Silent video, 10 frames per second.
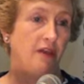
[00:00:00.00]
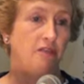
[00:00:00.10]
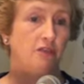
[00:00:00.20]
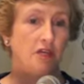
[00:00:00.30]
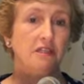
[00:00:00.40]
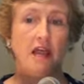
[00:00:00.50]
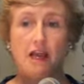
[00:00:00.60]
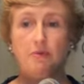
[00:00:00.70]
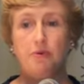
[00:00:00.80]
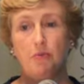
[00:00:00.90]
is just
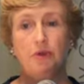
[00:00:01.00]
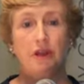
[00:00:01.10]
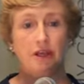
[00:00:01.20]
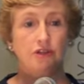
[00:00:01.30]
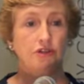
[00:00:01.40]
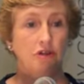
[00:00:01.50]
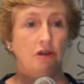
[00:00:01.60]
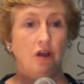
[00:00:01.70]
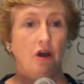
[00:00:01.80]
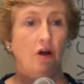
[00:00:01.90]
like a population
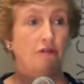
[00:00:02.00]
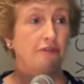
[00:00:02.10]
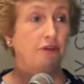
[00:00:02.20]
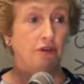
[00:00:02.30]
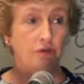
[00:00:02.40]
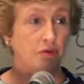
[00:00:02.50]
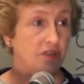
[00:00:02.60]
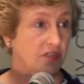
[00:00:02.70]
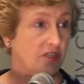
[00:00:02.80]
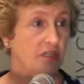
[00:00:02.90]
of the
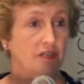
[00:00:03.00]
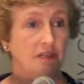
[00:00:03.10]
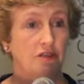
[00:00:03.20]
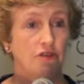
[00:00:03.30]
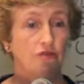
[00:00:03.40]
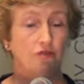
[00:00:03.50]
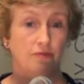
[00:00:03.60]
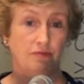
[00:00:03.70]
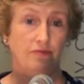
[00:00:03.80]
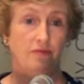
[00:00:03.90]
humans sitting in this room.